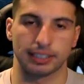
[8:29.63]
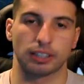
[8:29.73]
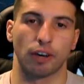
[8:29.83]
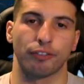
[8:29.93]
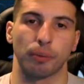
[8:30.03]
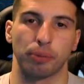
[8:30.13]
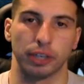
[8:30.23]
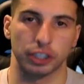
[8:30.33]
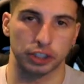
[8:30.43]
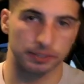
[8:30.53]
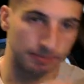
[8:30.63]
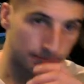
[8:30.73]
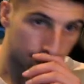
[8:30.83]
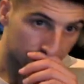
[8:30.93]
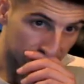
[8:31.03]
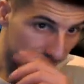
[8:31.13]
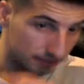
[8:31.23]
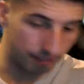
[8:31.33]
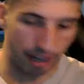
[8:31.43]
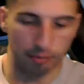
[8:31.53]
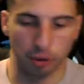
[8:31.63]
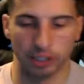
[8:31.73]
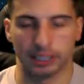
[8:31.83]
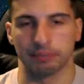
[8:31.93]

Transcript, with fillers: go for Prishe. Five more and I'm